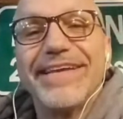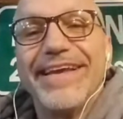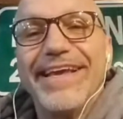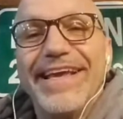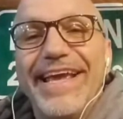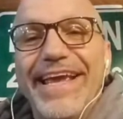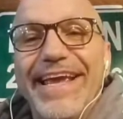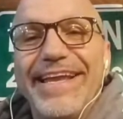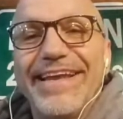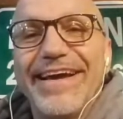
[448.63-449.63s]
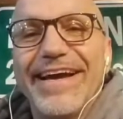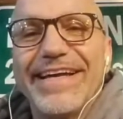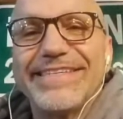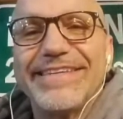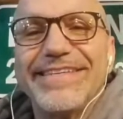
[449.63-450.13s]
and I
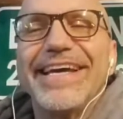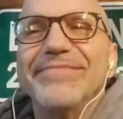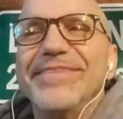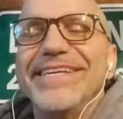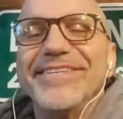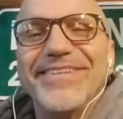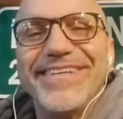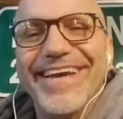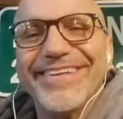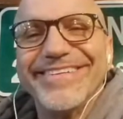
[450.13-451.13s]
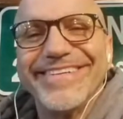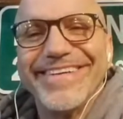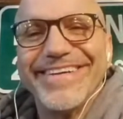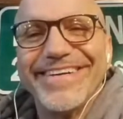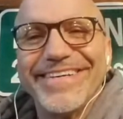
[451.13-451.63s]
said, "Dad, me and you together.
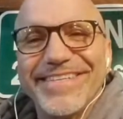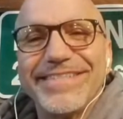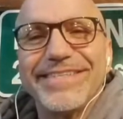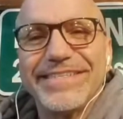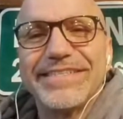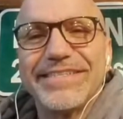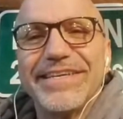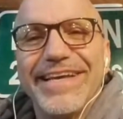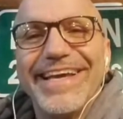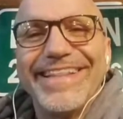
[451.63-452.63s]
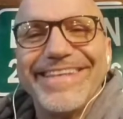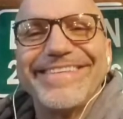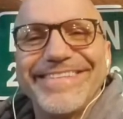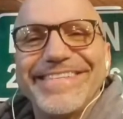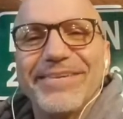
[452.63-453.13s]
This is
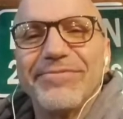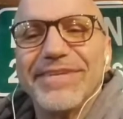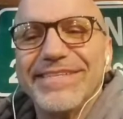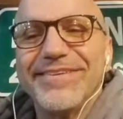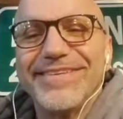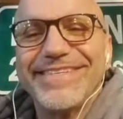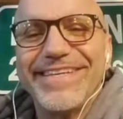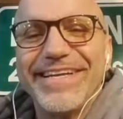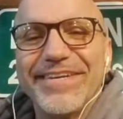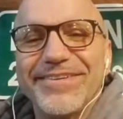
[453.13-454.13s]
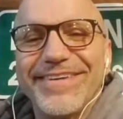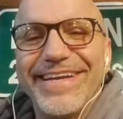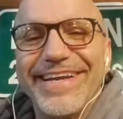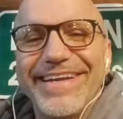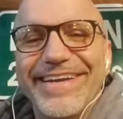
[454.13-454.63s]
it. We're going to do this together."
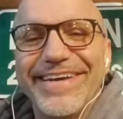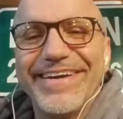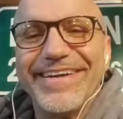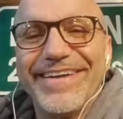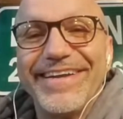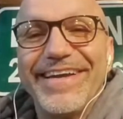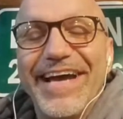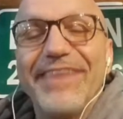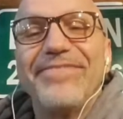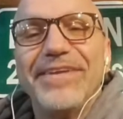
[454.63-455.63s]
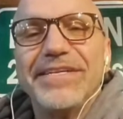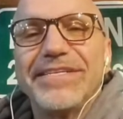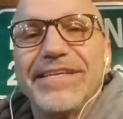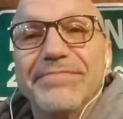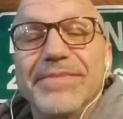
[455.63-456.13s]
And I finished a
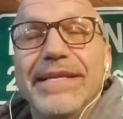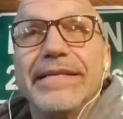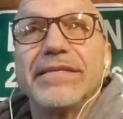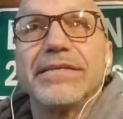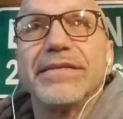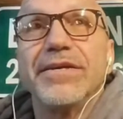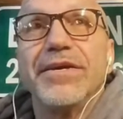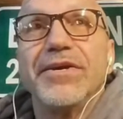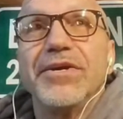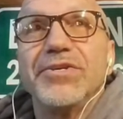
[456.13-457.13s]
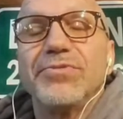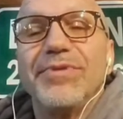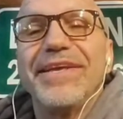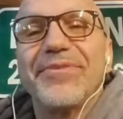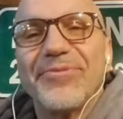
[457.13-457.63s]
minute
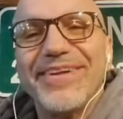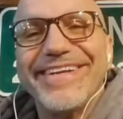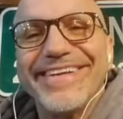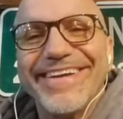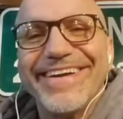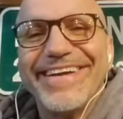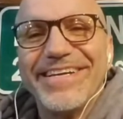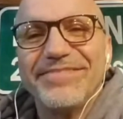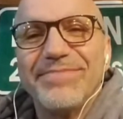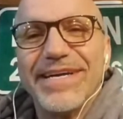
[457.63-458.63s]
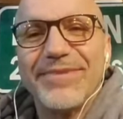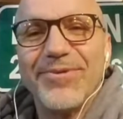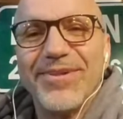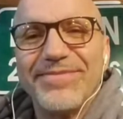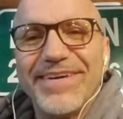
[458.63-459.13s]
23 ahead of my
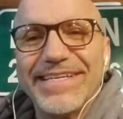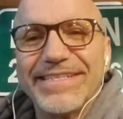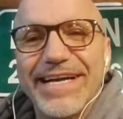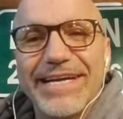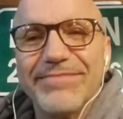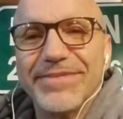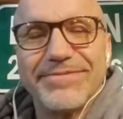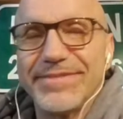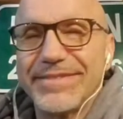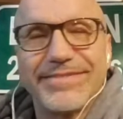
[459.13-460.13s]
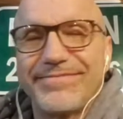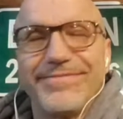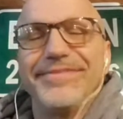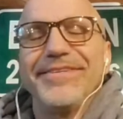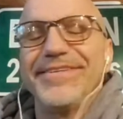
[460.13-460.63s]
qualifying time, which was
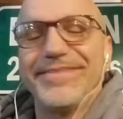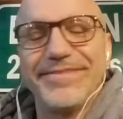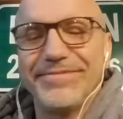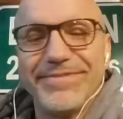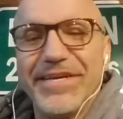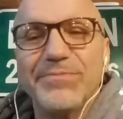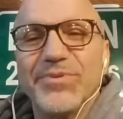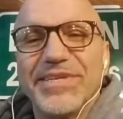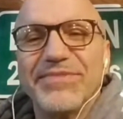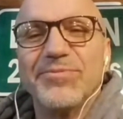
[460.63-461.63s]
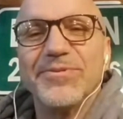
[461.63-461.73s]
unbelievable.